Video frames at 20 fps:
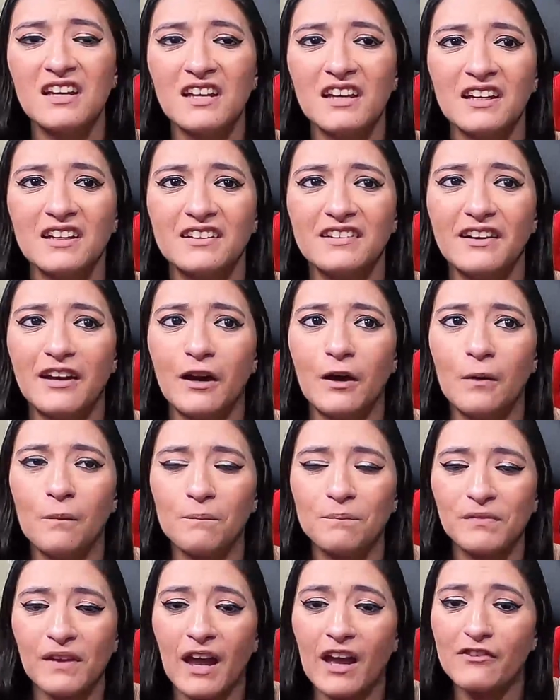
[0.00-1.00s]

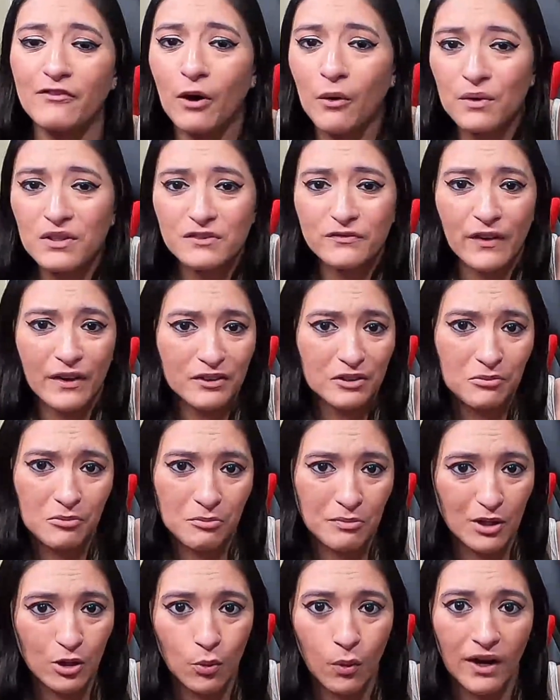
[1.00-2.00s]
Now, I've always found him to
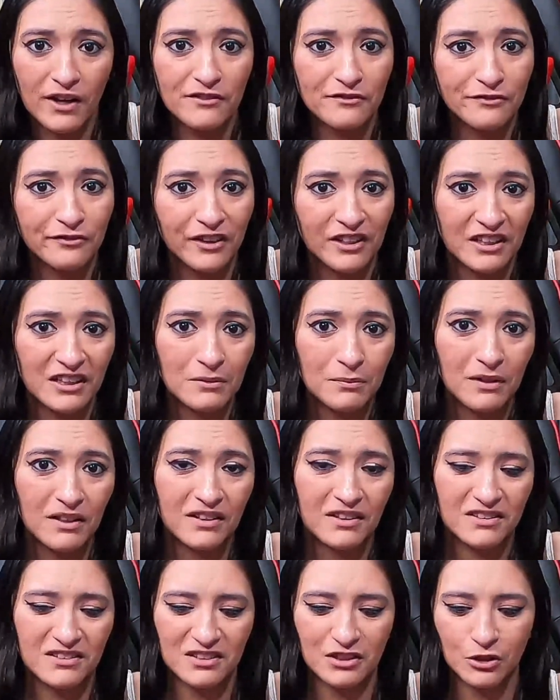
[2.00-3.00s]
be quite funny
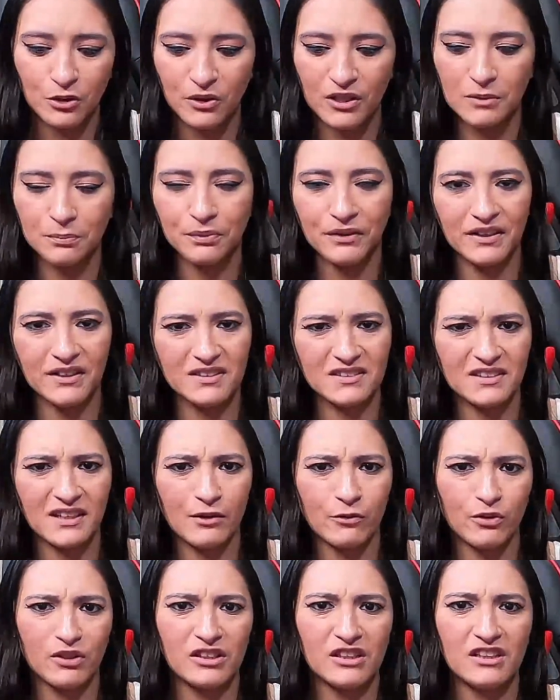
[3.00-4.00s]
because, you know, he plays
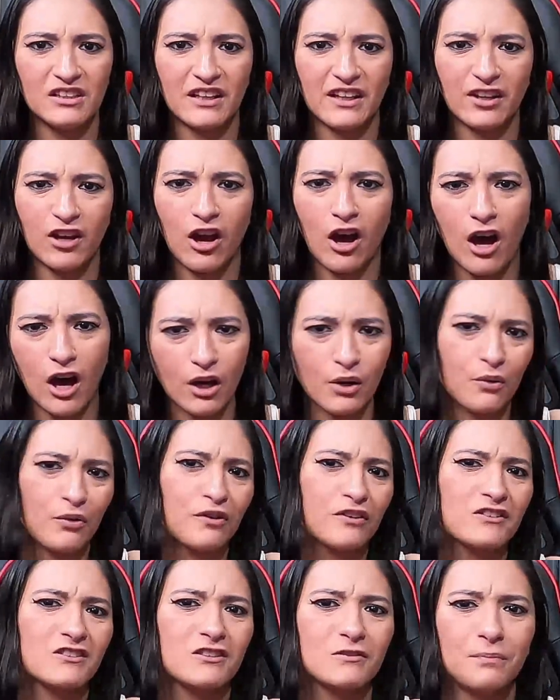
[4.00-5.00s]
that really, like,
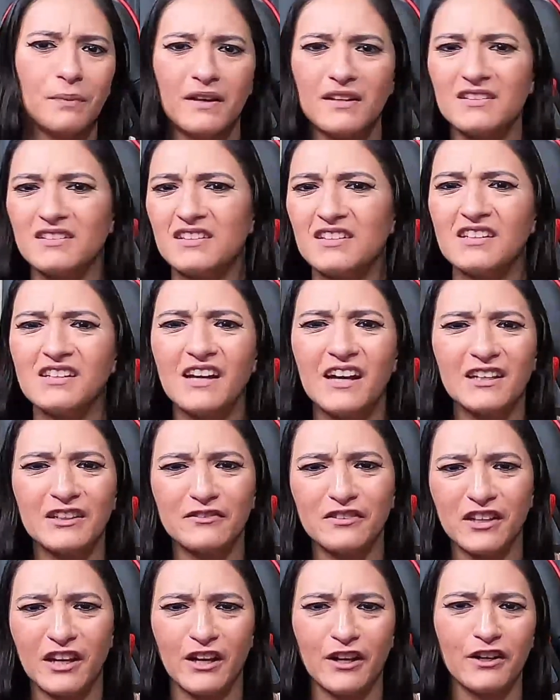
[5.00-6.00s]
awkward, spacey kind of
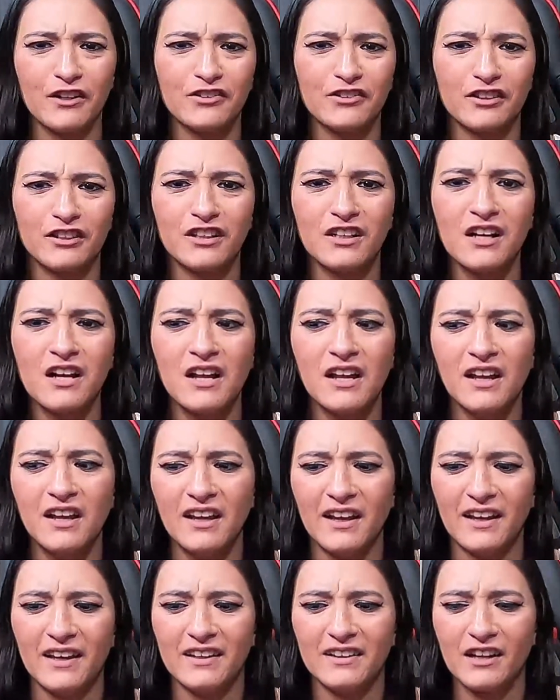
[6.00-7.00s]
a character.
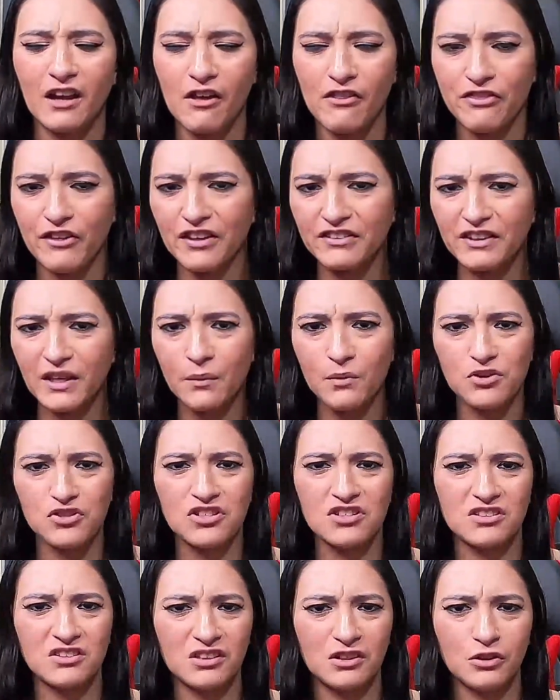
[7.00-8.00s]
And I thought that was
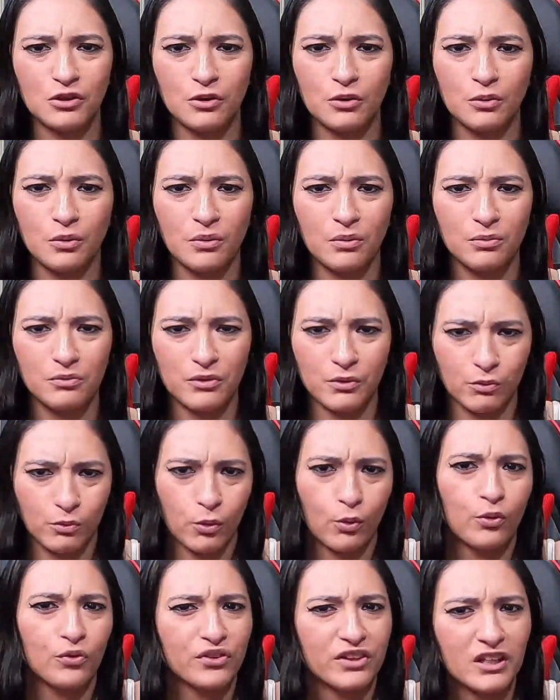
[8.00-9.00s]
just, you know, the
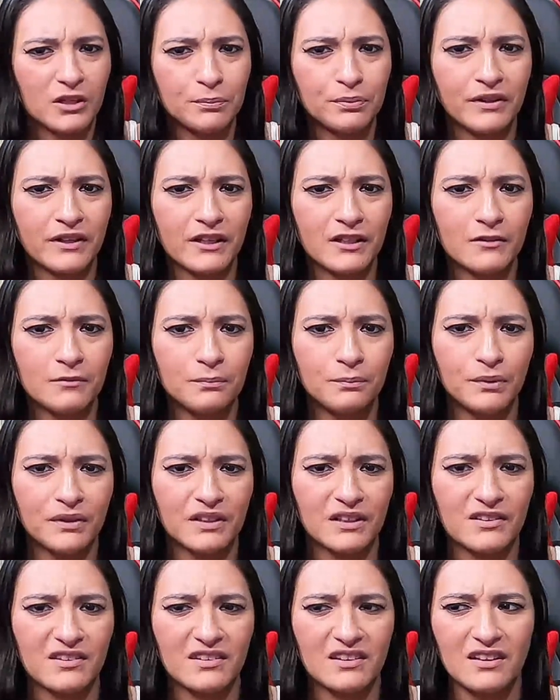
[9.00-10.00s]
roles that he played, but
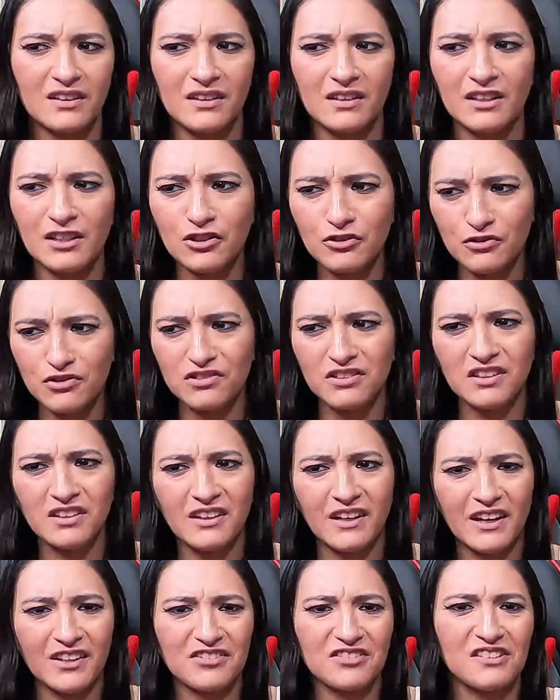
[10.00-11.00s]
it's interesting
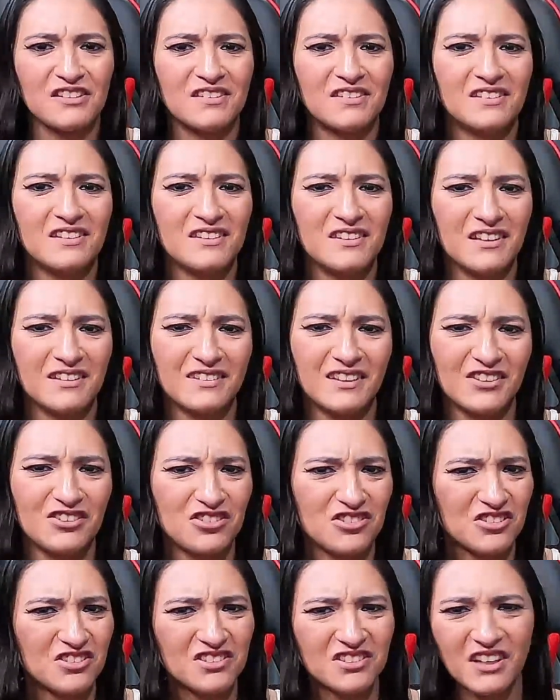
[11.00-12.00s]
to actually see that
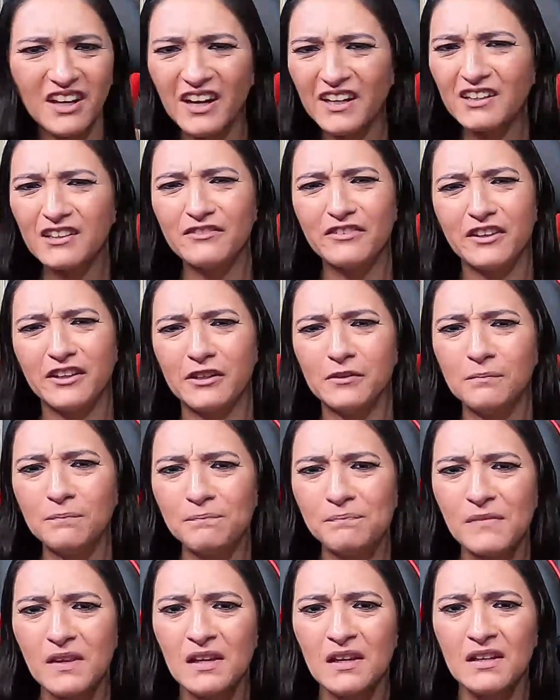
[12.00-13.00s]
that's just kind of him.
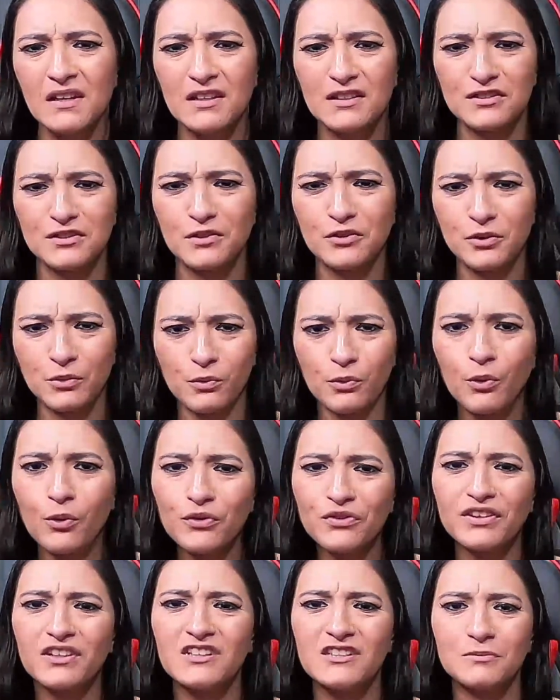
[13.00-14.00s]
So the
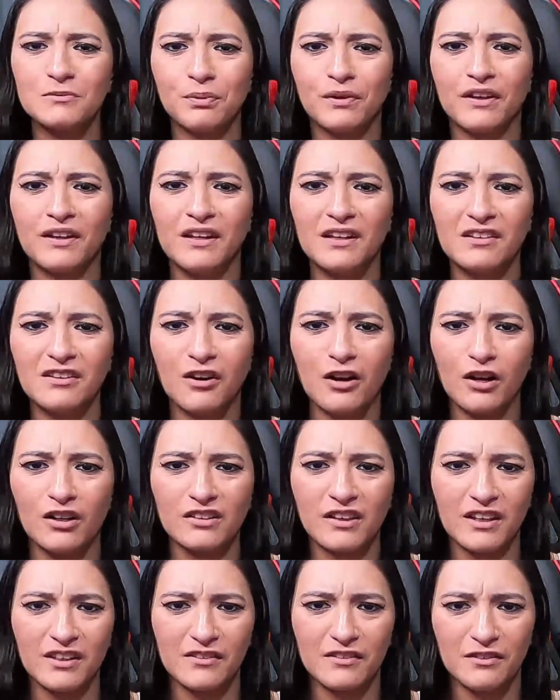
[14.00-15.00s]
roles that he's playing are,
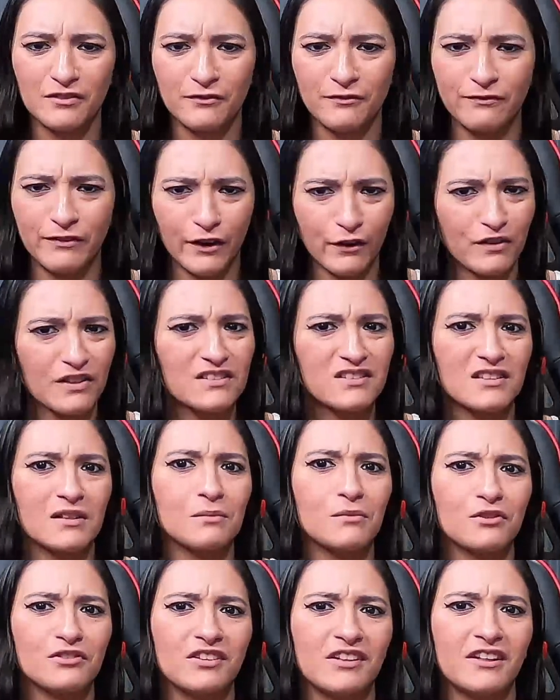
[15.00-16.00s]
like, very
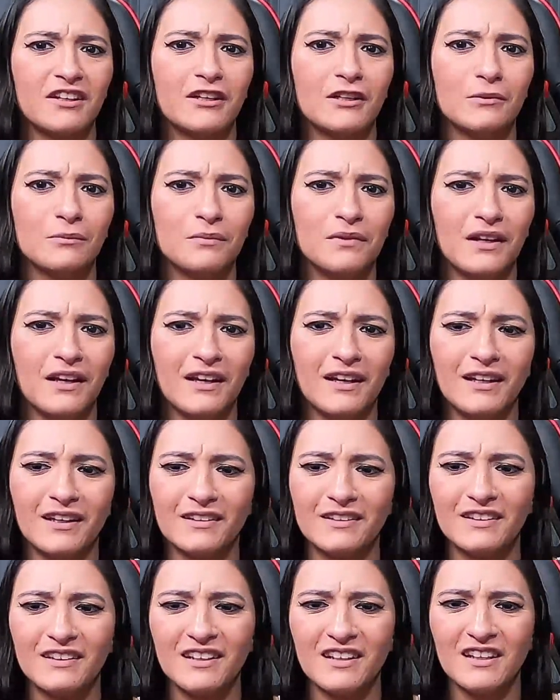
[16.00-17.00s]
similar to him,
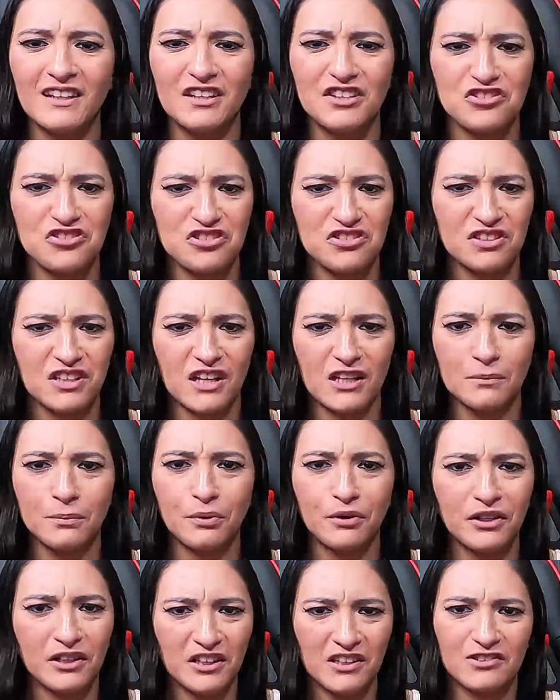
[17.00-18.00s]
and he's just kind of
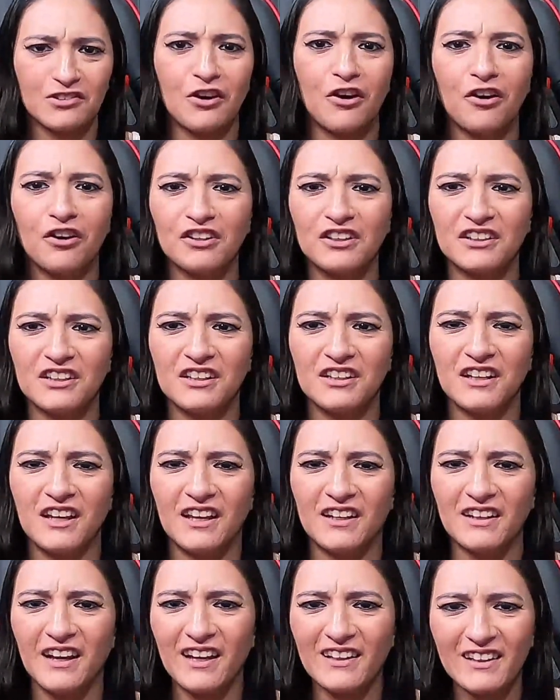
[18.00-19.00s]
putting his all in it,
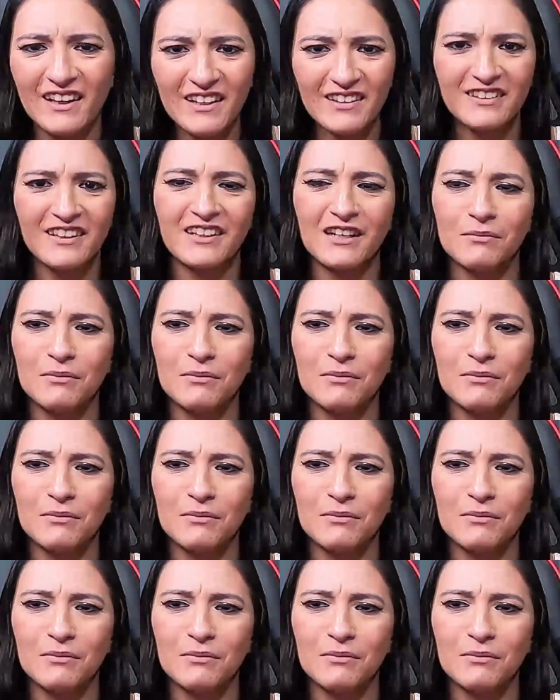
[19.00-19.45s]
and I like that.